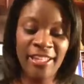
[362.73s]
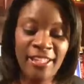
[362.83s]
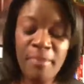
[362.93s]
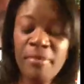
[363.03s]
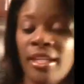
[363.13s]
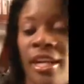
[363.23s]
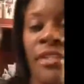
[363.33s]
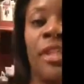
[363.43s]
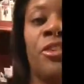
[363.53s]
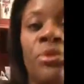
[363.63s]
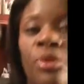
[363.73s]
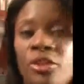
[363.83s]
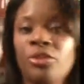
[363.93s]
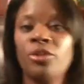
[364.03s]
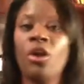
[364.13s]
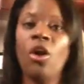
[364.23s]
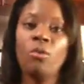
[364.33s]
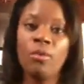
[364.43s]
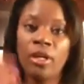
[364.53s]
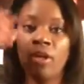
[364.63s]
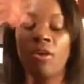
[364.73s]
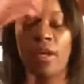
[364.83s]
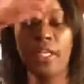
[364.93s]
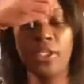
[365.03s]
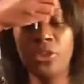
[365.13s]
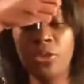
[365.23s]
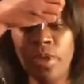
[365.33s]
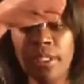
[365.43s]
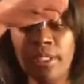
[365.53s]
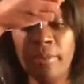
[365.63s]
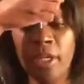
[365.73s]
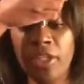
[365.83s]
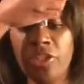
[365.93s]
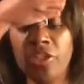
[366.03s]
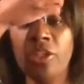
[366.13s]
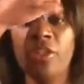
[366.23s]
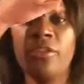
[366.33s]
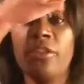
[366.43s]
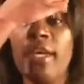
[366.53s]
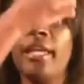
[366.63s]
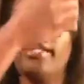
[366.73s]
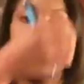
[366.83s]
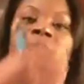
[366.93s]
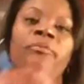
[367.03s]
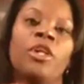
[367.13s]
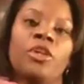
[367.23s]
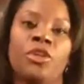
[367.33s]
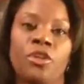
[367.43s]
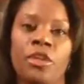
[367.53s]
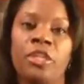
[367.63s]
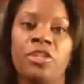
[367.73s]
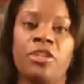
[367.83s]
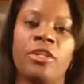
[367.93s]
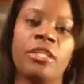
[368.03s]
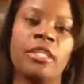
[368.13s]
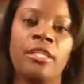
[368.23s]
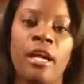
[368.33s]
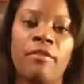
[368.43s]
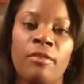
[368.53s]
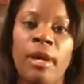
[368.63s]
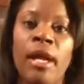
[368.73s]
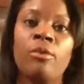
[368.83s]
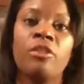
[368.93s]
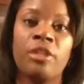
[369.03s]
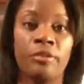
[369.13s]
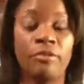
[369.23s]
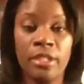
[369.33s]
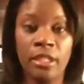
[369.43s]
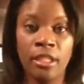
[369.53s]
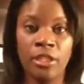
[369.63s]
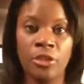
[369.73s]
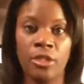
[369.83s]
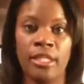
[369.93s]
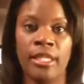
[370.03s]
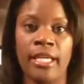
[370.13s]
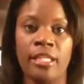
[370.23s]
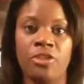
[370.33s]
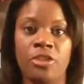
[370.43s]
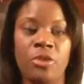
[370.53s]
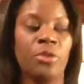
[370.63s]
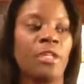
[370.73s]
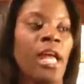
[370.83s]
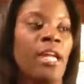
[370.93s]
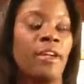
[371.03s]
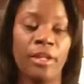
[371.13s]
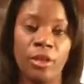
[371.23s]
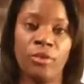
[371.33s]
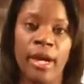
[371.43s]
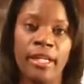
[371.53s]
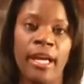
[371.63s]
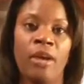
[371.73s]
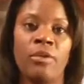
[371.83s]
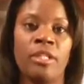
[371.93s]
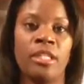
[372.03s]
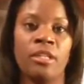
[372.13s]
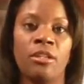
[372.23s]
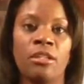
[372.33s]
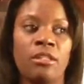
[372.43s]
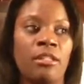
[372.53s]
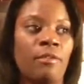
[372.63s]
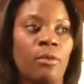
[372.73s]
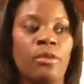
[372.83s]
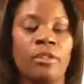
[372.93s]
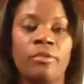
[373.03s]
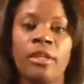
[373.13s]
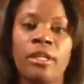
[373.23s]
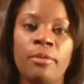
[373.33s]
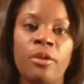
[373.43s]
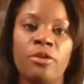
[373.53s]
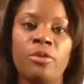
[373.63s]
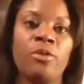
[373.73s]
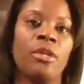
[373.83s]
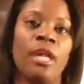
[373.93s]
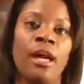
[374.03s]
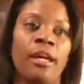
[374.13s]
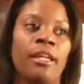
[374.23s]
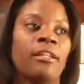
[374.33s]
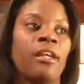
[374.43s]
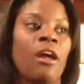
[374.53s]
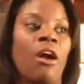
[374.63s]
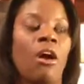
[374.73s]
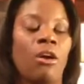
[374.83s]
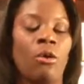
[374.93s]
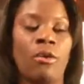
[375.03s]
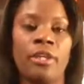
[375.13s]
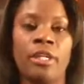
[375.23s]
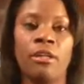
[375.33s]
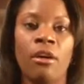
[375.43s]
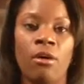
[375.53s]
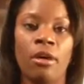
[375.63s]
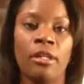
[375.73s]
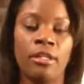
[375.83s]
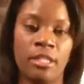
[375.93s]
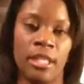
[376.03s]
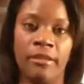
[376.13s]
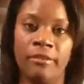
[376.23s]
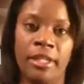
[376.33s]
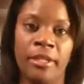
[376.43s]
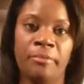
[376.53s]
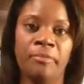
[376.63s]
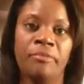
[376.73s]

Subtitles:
is something else that you want to do your homework on. You want to make sure that your insurance is covered by whichever facility you decide to choose. Now, I know right now we're seeing several different commercials online or on TV